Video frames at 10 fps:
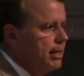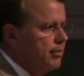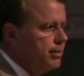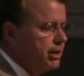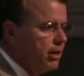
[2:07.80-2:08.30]

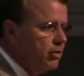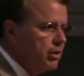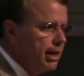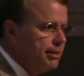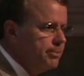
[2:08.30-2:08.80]
with an
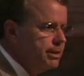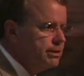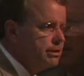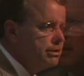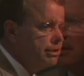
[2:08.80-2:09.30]
online
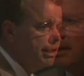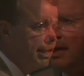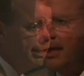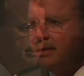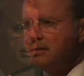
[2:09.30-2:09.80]
business that
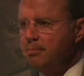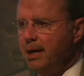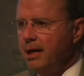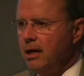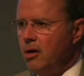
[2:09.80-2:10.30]
has the
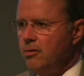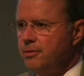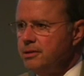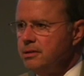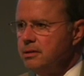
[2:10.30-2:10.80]
back
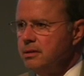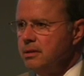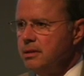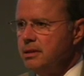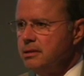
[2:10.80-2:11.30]
office
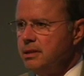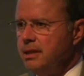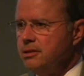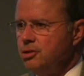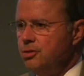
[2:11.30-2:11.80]
that
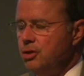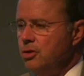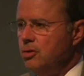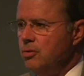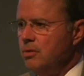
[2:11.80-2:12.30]
says to
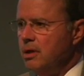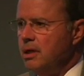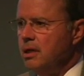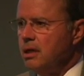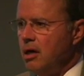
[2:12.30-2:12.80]
you,
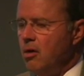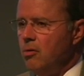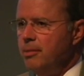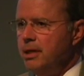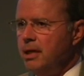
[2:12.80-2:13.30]

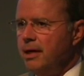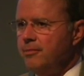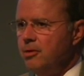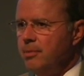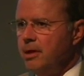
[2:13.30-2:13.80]
call me
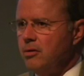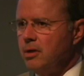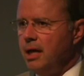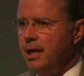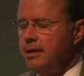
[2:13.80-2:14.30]
after you've been
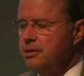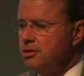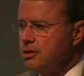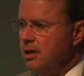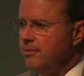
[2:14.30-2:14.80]
online and
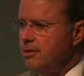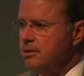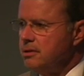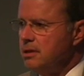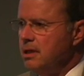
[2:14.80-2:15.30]
discover
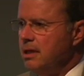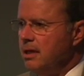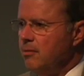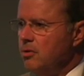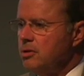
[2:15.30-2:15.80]
us,
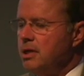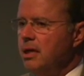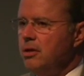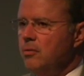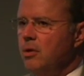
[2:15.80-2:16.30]
and we'll
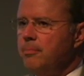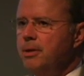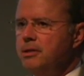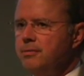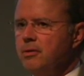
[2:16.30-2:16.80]
tell you what
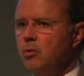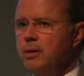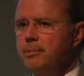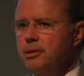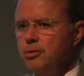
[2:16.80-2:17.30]
piece of
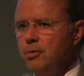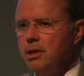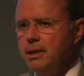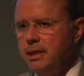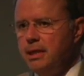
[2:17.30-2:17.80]
equipment you
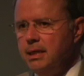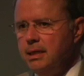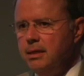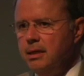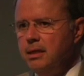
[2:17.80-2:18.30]
really
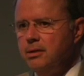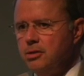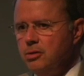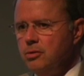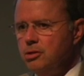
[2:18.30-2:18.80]
need
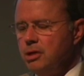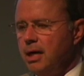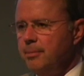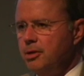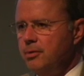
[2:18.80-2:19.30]
to do the
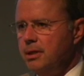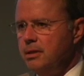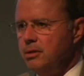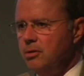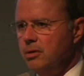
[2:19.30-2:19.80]
job you need
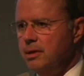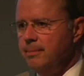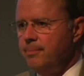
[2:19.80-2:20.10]
to do it.